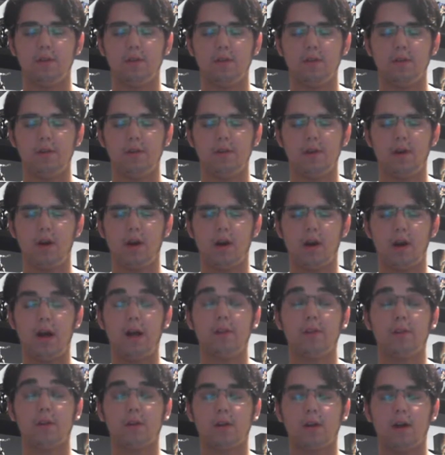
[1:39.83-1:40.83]
There are
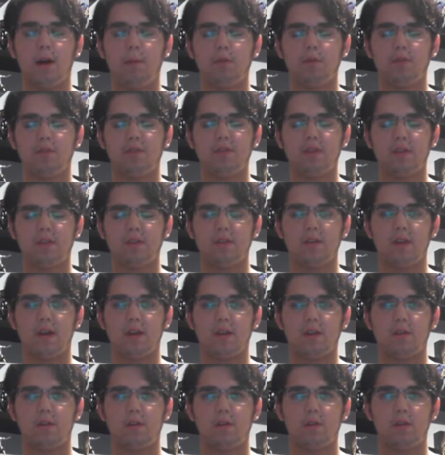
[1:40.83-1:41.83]
other couple scenes
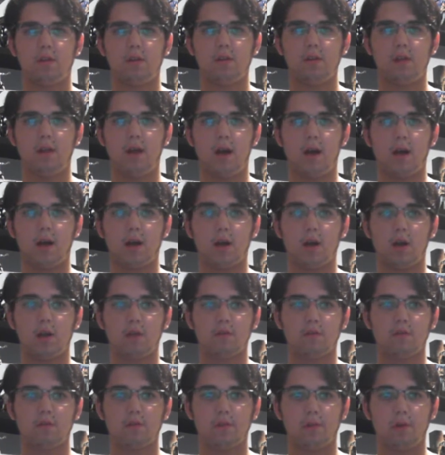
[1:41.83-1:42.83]
that are kind
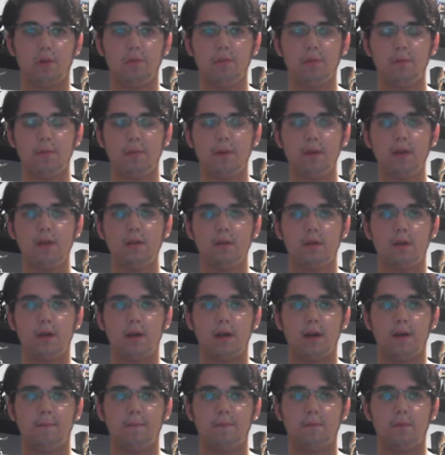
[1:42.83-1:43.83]
of slow for me,
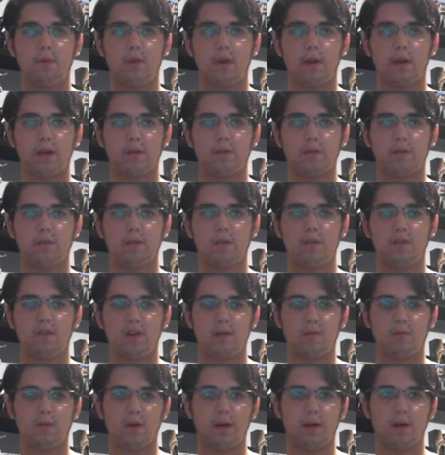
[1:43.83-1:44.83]
like the
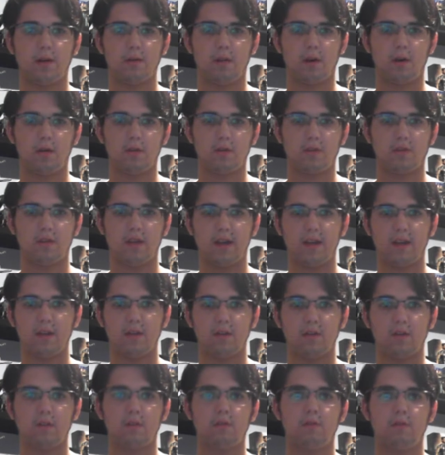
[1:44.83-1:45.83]
scene where Lois Lane
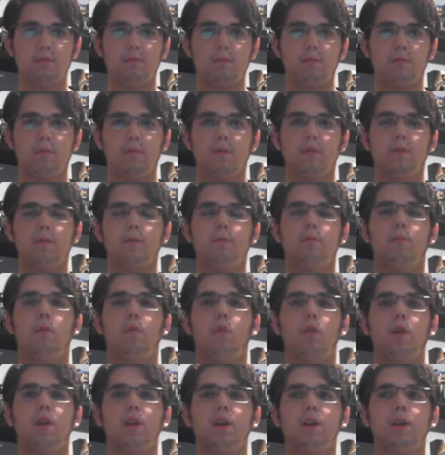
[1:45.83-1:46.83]
is
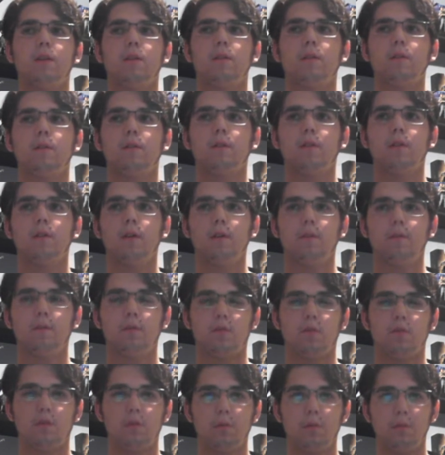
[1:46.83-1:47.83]
mourning for
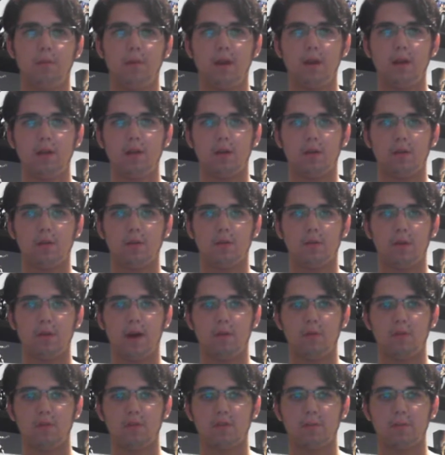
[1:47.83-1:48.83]
Superman. I thought
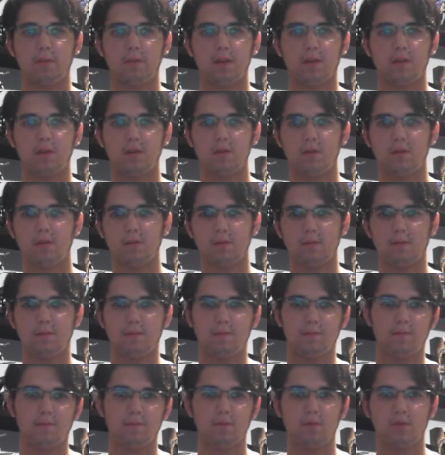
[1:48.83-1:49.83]
that was a bit
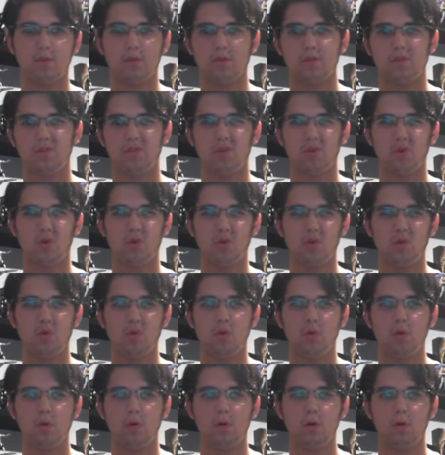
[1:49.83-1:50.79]
too